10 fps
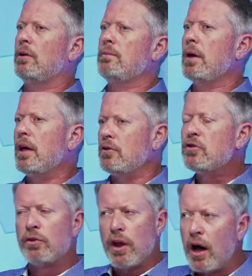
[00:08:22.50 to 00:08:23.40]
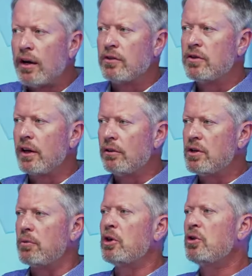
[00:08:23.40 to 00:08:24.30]
again, just for the audience's sake,
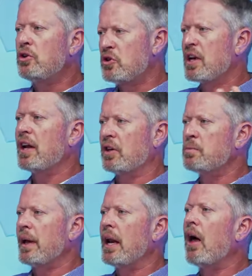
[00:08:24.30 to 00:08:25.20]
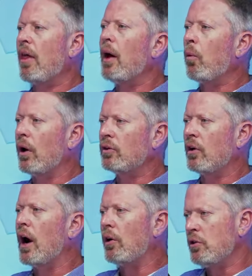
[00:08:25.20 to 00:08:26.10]
Jim, can you just kind of explain how that worked or
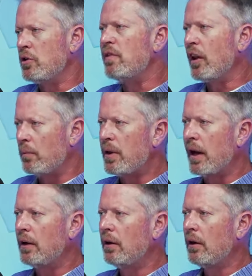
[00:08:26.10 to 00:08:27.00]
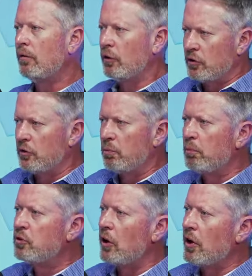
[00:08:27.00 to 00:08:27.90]
how you developed that versus
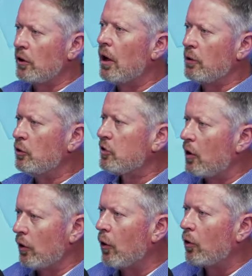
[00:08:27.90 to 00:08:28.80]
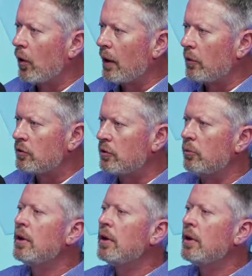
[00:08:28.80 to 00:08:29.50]
starting, you started local, I would assume.